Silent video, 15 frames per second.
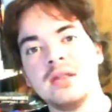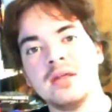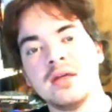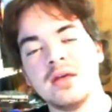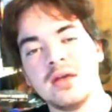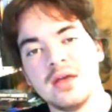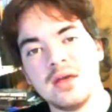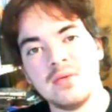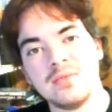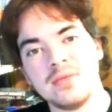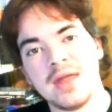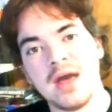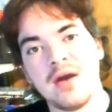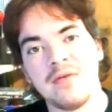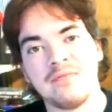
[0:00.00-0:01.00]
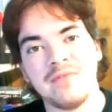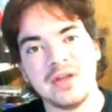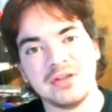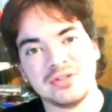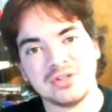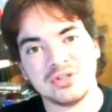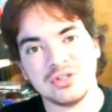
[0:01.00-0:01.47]
and
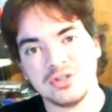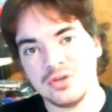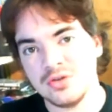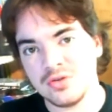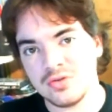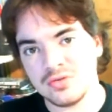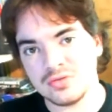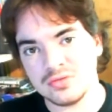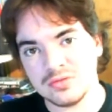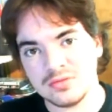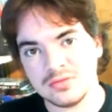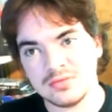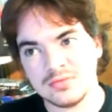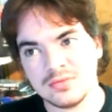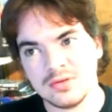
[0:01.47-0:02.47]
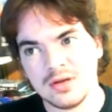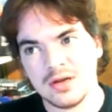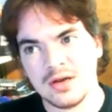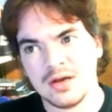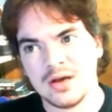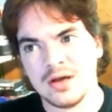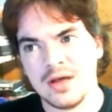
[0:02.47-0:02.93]
it now features
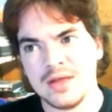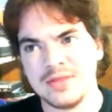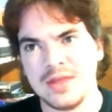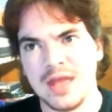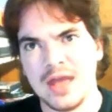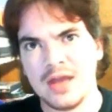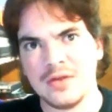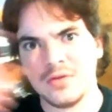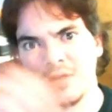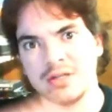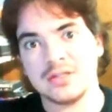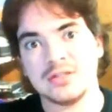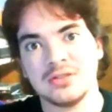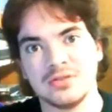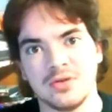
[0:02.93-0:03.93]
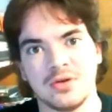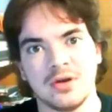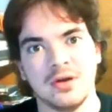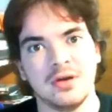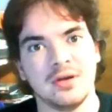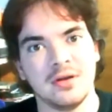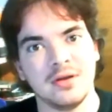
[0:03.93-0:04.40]
Google, the
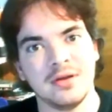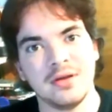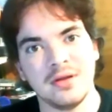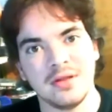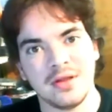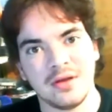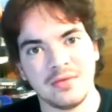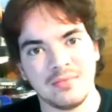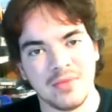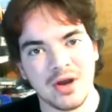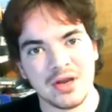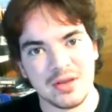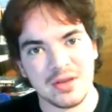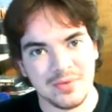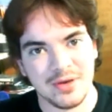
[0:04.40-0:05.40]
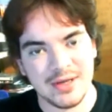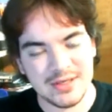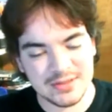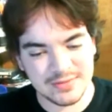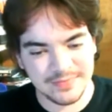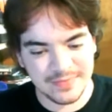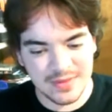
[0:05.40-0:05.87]
Android store,
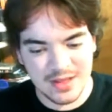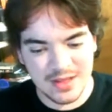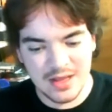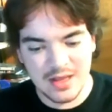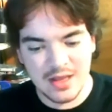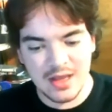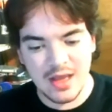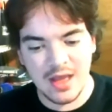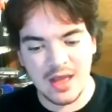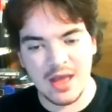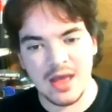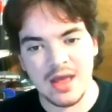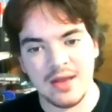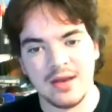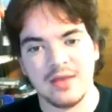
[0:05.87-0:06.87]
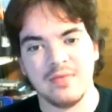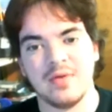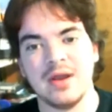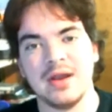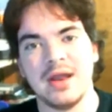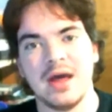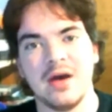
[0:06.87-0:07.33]
Marketplace,
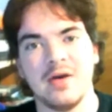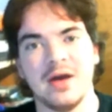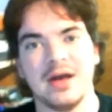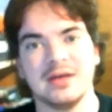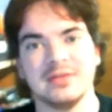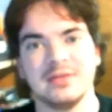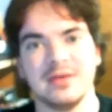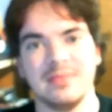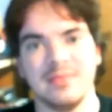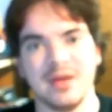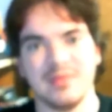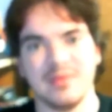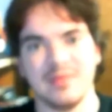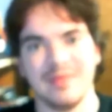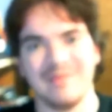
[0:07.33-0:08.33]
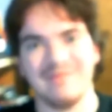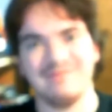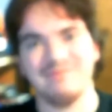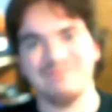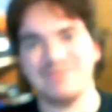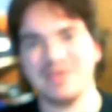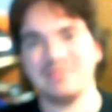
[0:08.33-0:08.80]
and right now has a
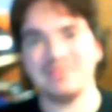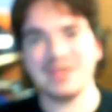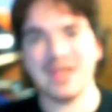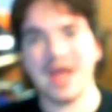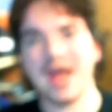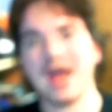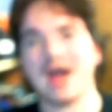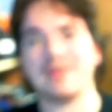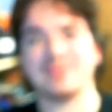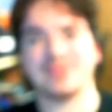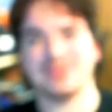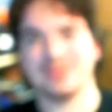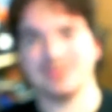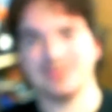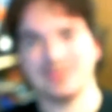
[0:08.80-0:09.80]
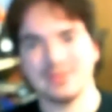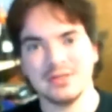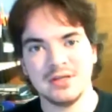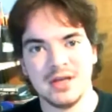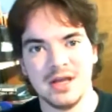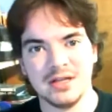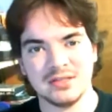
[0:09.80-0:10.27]
minimum of 50
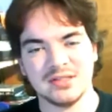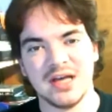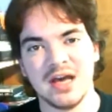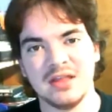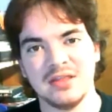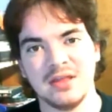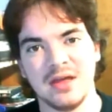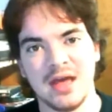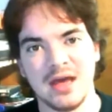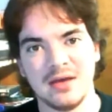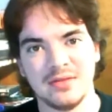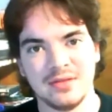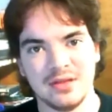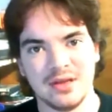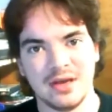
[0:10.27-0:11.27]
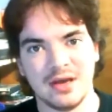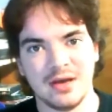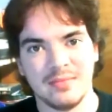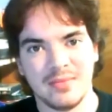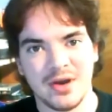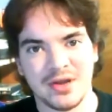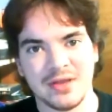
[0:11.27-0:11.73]
apps inside
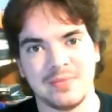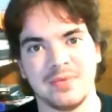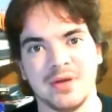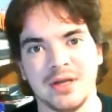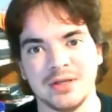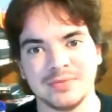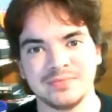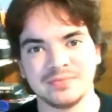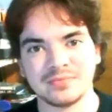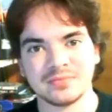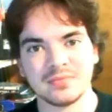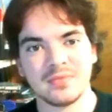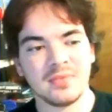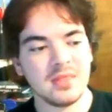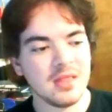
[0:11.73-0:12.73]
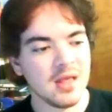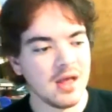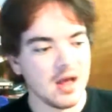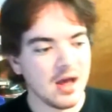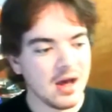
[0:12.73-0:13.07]
the Marketplace.